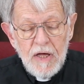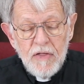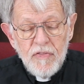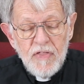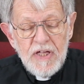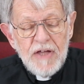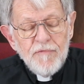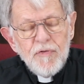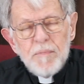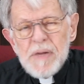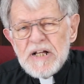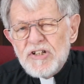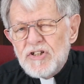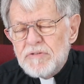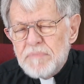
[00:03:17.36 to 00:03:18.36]
The
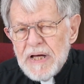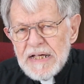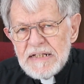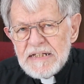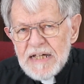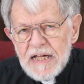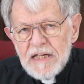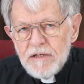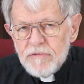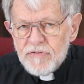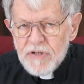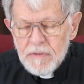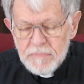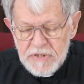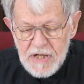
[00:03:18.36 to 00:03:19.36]
information may take you
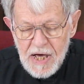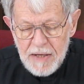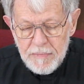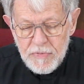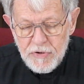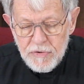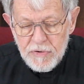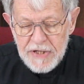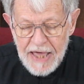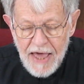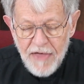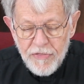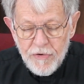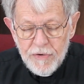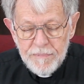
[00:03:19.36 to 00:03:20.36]
some time to
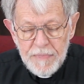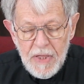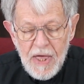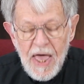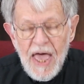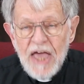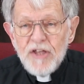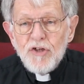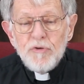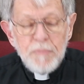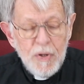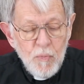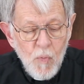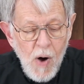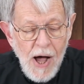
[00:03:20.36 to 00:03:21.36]
gather, and you'd
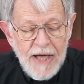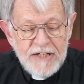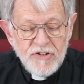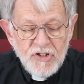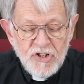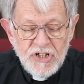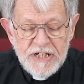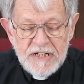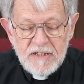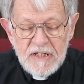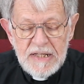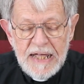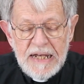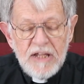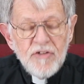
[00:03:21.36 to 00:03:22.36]
be wise to check the
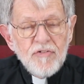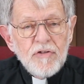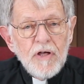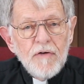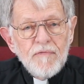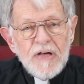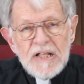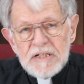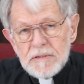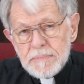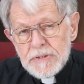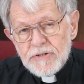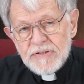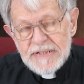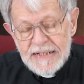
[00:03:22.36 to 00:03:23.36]
latest
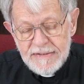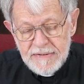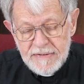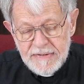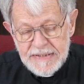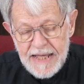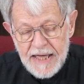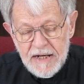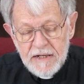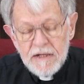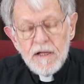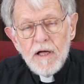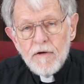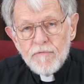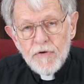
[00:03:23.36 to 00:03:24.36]
available census data
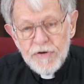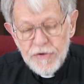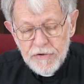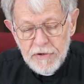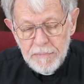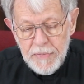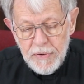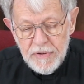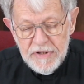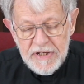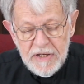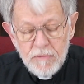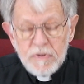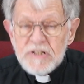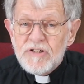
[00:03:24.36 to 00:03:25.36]
for your
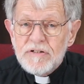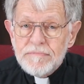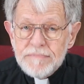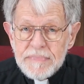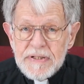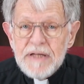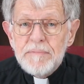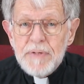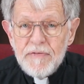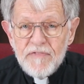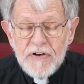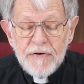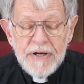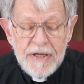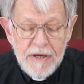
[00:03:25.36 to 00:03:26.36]
community, which can be
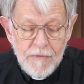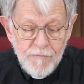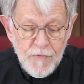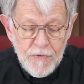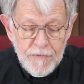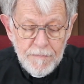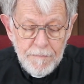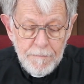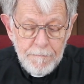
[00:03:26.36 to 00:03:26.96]
very helpful.